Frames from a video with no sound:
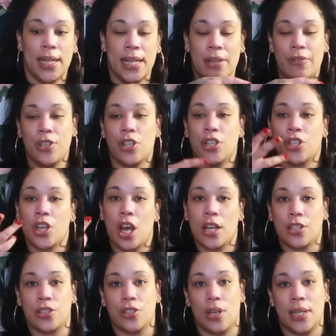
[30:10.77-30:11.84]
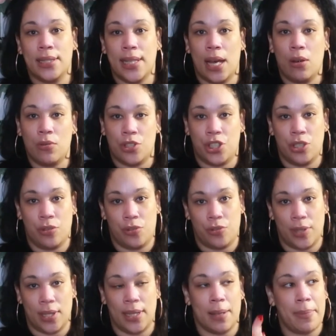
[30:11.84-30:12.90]
even your young adult
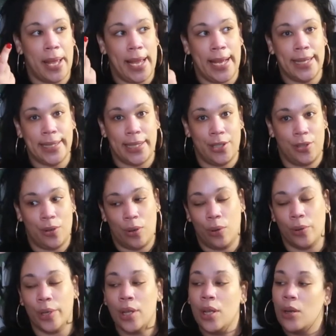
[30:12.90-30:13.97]
children like my 18 year old